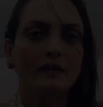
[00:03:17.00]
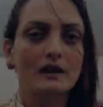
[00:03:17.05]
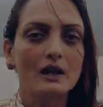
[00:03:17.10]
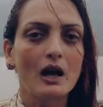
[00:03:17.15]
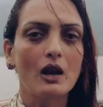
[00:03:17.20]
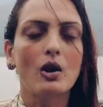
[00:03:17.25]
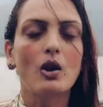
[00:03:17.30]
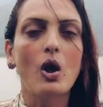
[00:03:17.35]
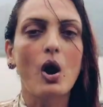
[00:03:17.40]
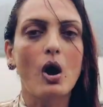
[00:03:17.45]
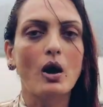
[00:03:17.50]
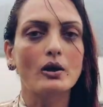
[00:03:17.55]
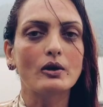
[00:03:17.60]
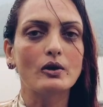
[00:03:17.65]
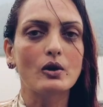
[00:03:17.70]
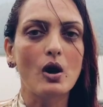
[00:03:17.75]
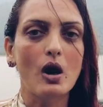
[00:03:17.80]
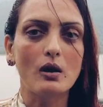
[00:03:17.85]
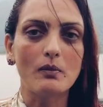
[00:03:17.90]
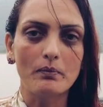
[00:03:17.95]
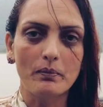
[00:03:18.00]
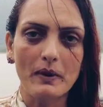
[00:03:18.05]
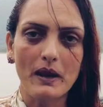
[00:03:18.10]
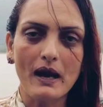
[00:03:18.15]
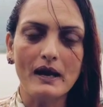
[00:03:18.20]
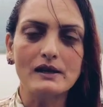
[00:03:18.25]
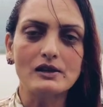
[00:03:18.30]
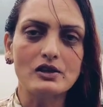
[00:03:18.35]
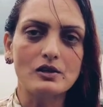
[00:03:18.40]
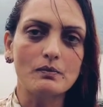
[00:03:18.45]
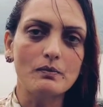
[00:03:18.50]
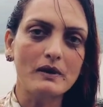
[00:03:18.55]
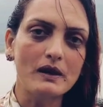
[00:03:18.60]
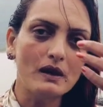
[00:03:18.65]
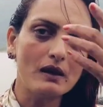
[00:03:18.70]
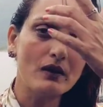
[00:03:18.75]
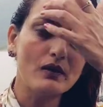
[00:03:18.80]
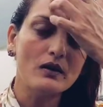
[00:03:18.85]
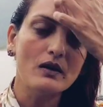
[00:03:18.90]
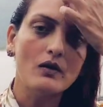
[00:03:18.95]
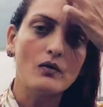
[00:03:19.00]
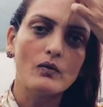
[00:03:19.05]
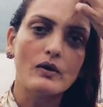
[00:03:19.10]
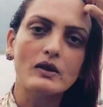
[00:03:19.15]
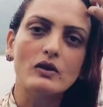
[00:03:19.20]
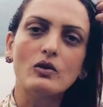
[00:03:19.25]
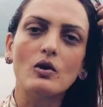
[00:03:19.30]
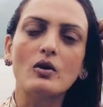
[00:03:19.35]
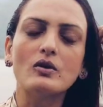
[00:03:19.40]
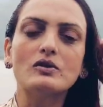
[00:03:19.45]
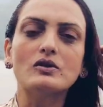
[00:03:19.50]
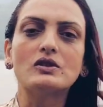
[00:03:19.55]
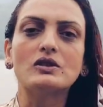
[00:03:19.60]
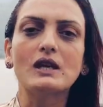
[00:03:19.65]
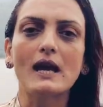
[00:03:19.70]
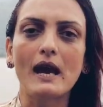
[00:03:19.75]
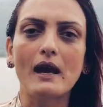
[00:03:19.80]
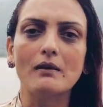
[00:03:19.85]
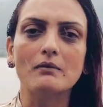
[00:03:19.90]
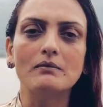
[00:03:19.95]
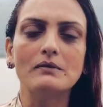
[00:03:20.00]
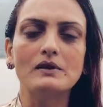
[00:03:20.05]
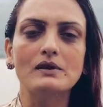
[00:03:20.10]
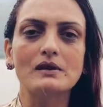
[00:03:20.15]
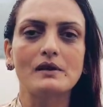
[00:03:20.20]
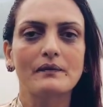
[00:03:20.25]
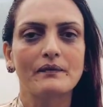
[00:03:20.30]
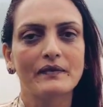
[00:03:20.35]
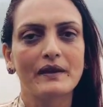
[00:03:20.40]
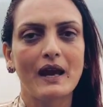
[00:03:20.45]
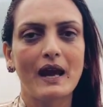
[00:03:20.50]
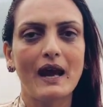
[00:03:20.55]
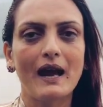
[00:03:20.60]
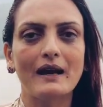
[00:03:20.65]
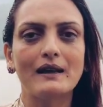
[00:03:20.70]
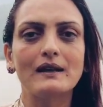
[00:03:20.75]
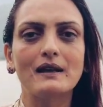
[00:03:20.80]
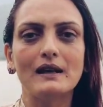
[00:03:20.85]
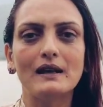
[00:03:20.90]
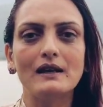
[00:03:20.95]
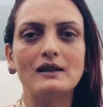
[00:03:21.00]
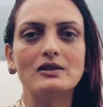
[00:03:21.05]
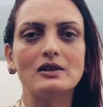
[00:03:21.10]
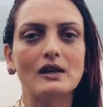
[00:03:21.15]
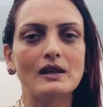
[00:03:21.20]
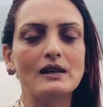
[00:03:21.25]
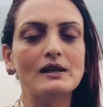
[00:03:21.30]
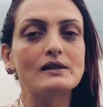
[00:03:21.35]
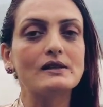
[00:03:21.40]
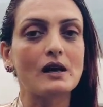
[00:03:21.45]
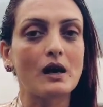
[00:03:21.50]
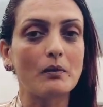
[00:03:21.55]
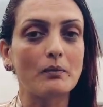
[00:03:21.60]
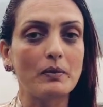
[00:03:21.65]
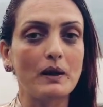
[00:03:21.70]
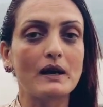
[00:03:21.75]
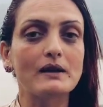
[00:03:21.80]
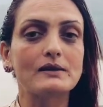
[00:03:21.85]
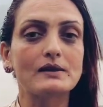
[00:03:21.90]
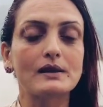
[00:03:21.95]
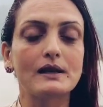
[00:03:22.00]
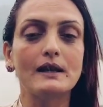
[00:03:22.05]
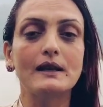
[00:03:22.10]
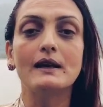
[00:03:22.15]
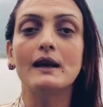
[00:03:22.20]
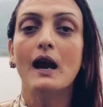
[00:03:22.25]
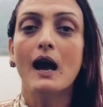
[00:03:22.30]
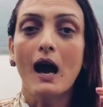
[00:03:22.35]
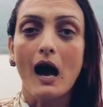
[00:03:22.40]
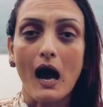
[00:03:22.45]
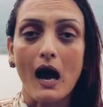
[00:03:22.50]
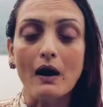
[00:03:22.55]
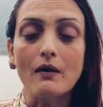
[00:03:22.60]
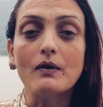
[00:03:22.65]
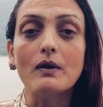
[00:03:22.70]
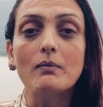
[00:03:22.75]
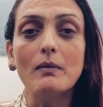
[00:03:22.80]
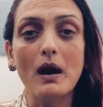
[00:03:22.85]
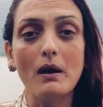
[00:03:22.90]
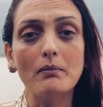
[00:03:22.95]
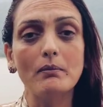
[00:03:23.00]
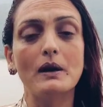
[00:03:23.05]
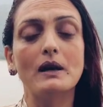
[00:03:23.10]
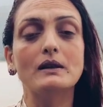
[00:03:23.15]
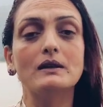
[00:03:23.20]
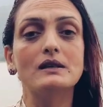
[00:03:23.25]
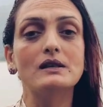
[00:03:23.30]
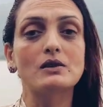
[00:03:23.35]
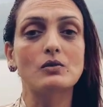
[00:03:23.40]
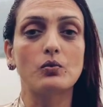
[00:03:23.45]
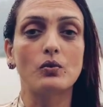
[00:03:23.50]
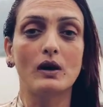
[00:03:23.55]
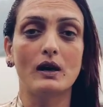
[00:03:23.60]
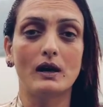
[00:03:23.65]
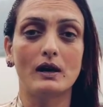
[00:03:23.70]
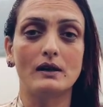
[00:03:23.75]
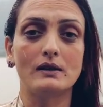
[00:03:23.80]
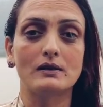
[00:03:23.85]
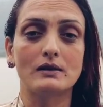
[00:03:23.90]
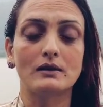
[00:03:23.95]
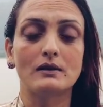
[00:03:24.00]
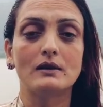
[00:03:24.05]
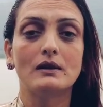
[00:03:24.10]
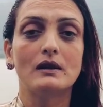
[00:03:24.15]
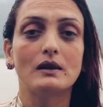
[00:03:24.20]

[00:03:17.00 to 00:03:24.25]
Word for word: The Lord God blessed me with those gems and it is a blessing. I remember this word.